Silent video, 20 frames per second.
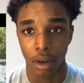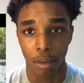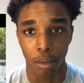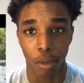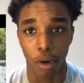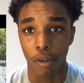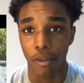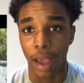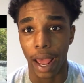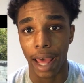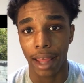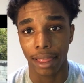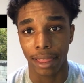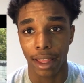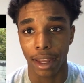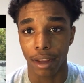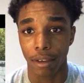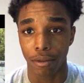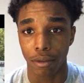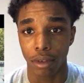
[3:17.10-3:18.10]
more of an
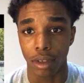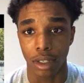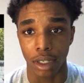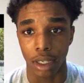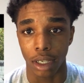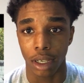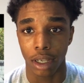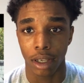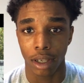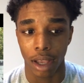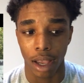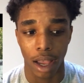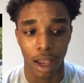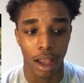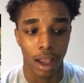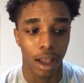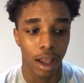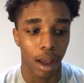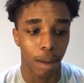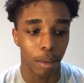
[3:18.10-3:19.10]
athletic physique,
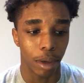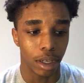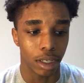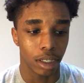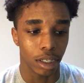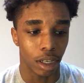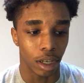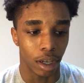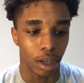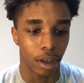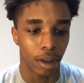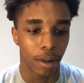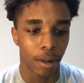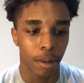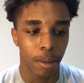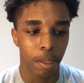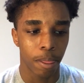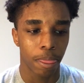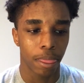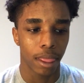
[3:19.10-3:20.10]
I may say.
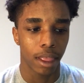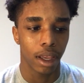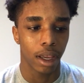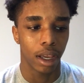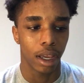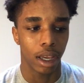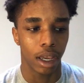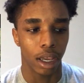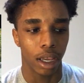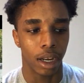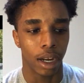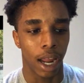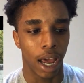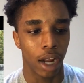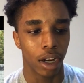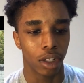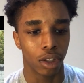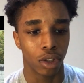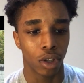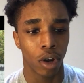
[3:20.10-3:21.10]
And now
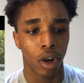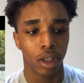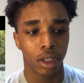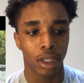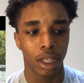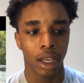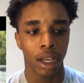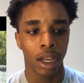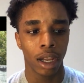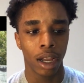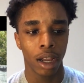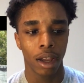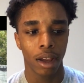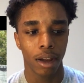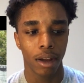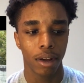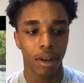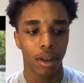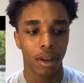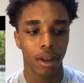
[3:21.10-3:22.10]
the third thing,
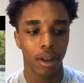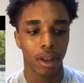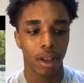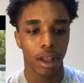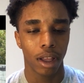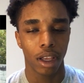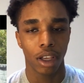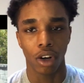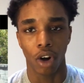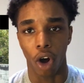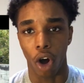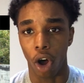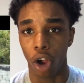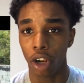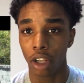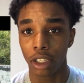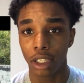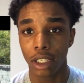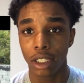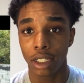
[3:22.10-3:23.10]
all
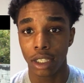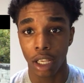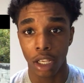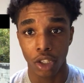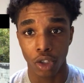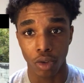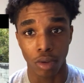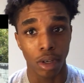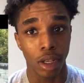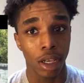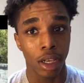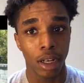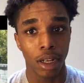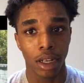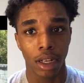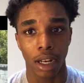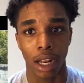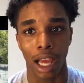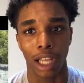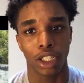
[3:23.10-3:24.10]
of these things you need,
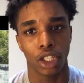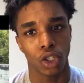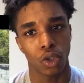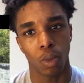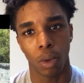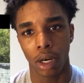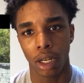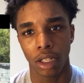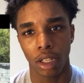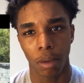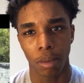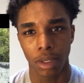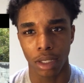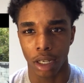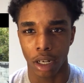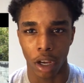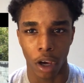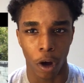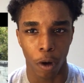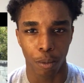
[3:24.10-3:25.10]
not just one of them is
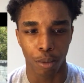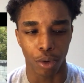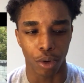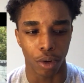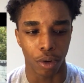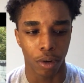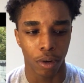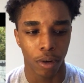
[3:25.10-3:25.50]
going to help you.